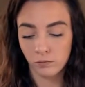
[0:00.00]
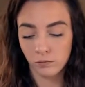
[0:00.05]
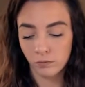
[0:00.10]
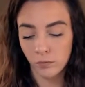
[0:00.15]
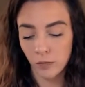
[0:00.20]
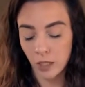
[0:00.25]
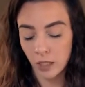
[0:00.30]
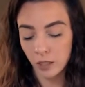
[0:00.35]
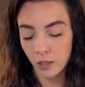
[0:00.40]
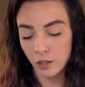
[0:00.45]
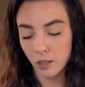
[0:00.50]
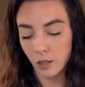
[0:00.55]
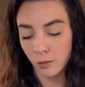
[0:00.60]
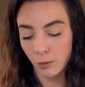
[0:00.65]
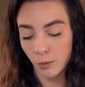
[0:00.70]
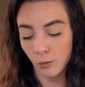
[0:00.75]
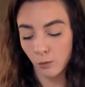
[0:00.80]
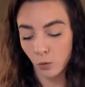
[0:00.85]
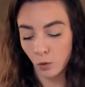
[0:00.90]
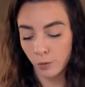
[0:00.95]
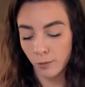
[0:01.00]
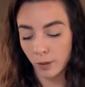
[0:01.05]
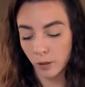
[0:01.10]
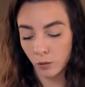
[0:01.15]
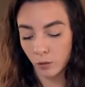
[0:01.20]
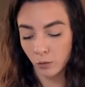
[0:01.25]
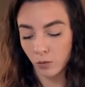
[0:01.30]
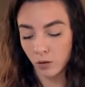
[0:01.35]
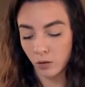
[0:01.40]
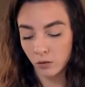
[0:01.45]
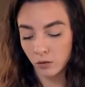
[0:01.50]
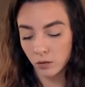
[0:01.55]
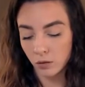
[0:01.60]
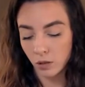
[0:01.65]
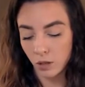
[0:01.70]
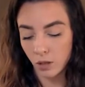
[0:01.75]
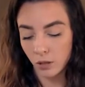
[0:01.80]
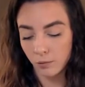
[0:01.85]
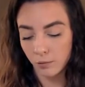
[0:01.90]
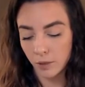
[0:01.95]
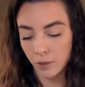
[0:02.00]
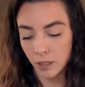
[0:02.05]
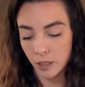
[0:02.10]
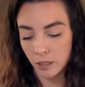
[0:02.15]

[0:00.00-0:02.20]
Can you tell me more about the World card, please?